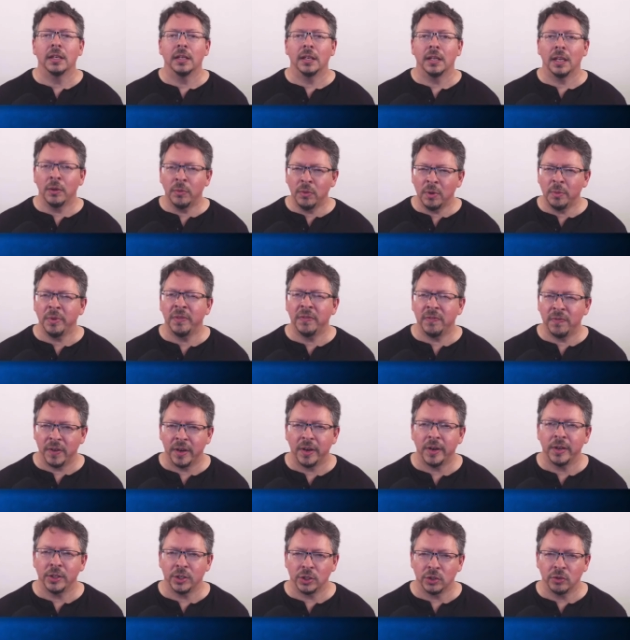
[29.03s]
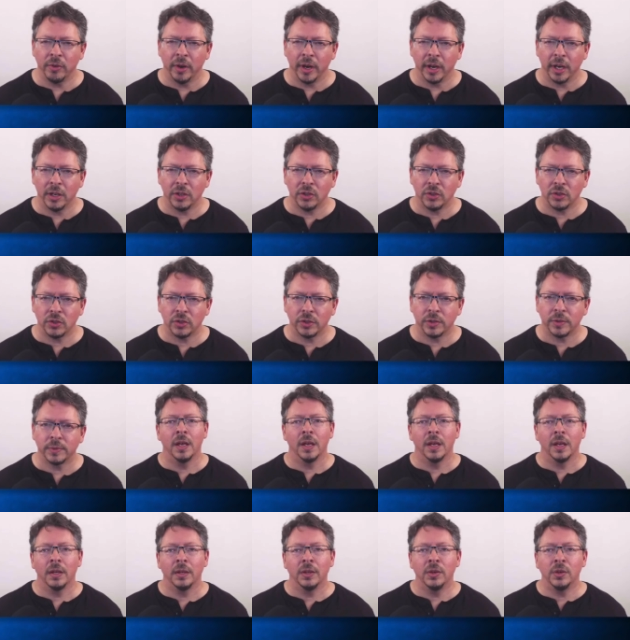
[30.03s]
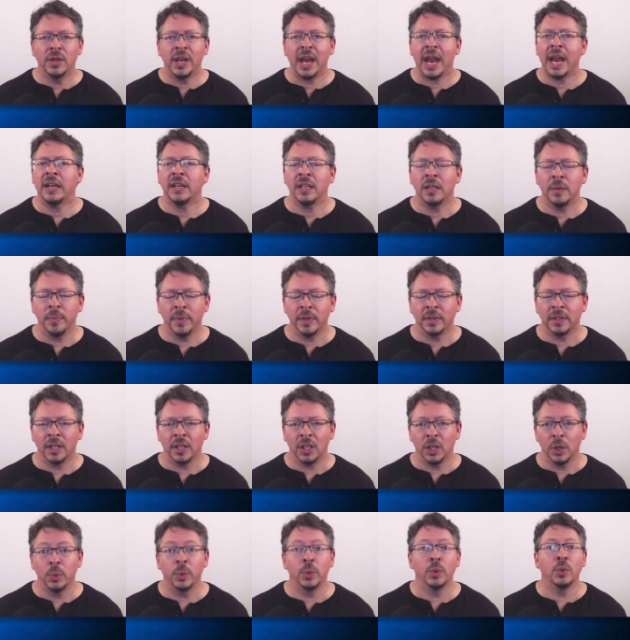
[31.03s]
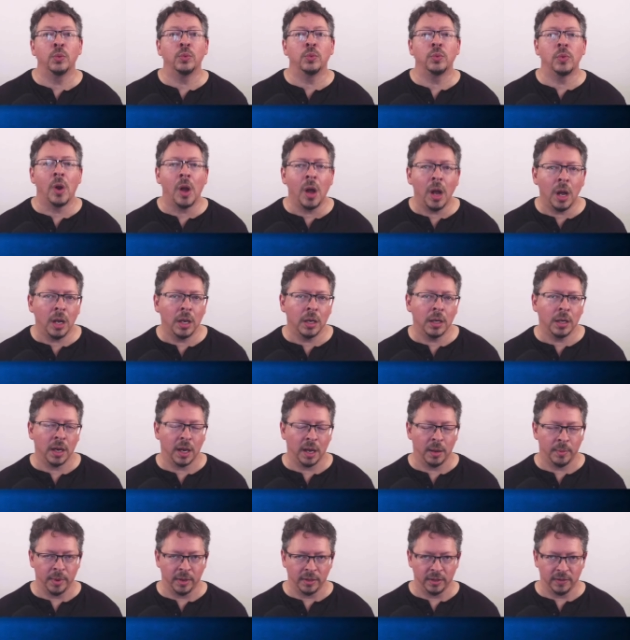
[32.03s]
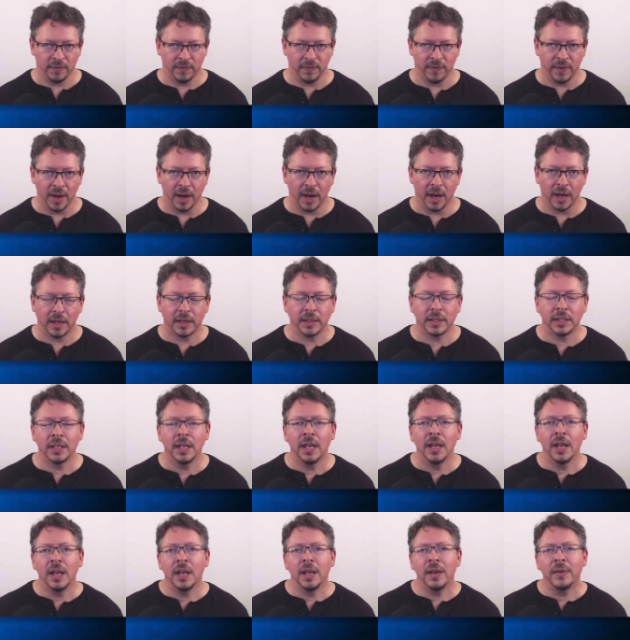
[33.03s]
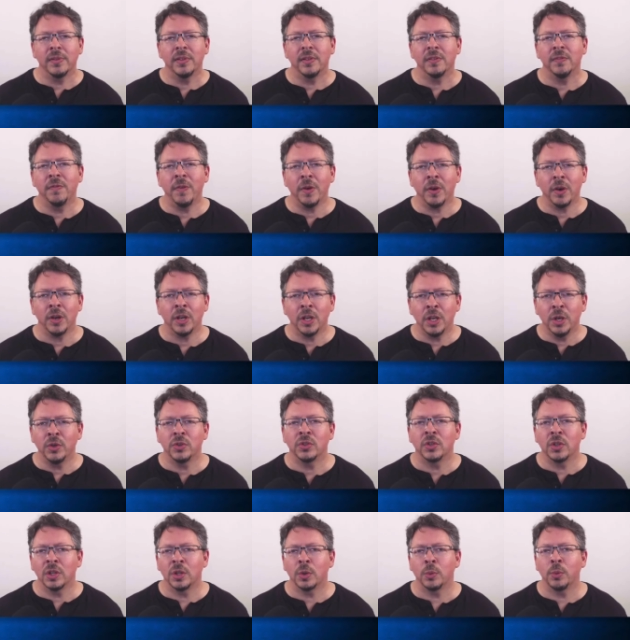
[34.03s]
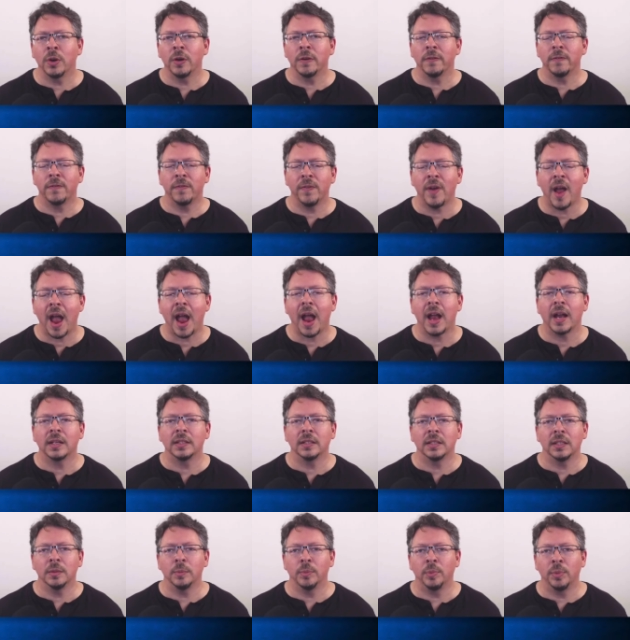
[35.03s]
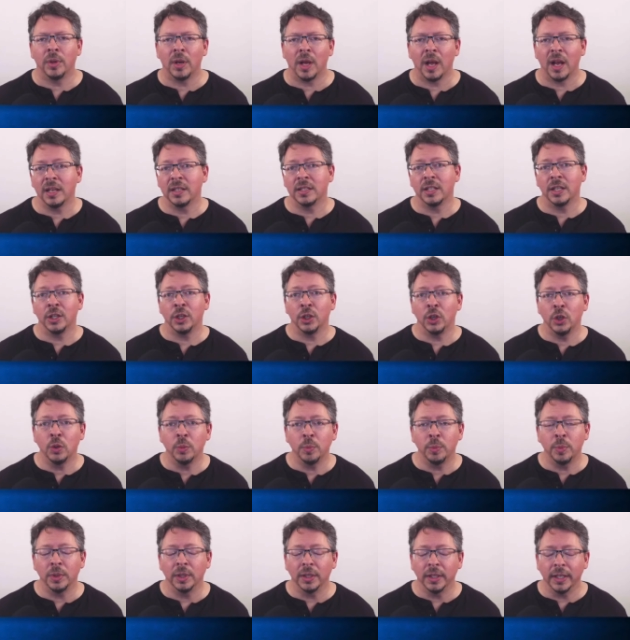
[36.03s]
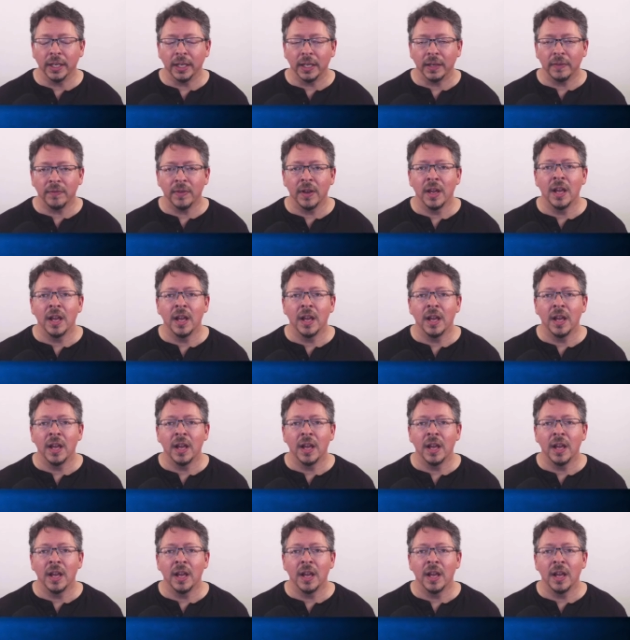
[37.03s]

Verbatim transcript: it would be very strange. You can't admit that you were wrong about the facts if the very use of the word facts implies that you believe